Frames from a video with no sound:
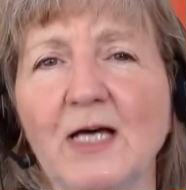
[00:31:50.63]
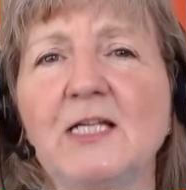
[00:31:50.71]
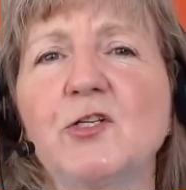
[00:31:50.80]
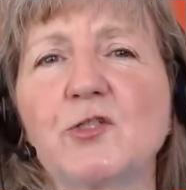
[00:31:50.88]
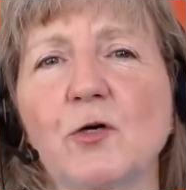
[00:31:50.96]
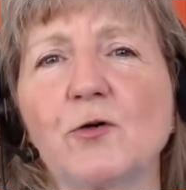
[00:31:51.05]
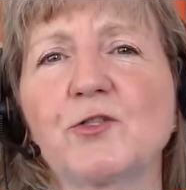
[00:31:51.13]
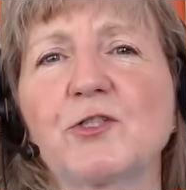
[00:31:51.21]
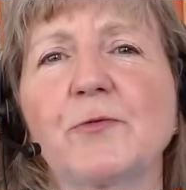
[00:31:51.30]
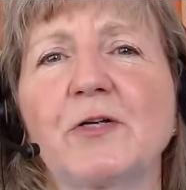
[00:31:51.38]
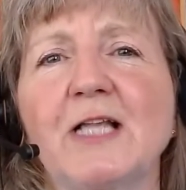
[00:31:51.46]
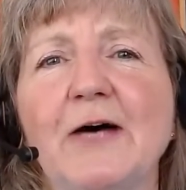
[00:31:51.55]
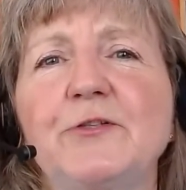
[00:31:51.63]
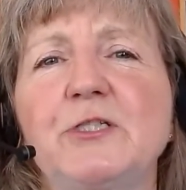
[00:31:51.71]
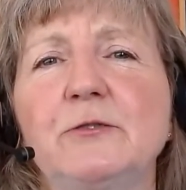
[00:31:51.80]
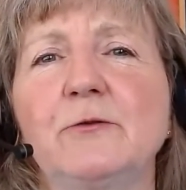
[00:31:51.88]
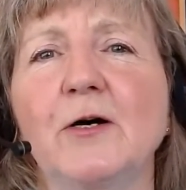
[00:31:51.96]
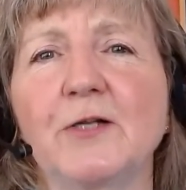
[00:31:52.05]
And he is also allowed
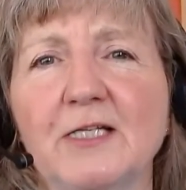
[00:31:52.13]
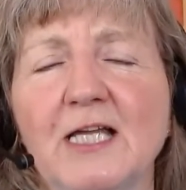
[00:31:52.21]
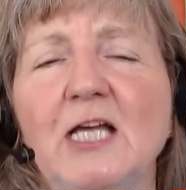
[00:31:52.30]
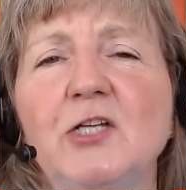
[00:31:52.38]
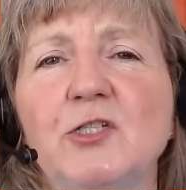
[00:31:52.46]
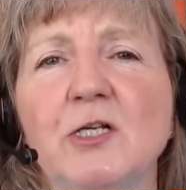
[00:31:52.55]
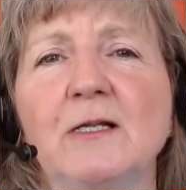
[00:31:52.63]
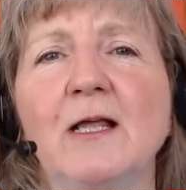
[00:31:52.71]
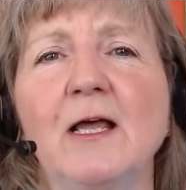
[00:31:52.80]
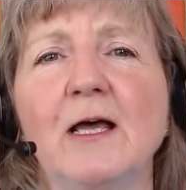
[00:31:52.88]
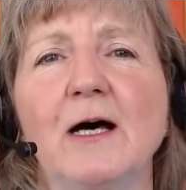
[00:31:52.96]
to, on occasion,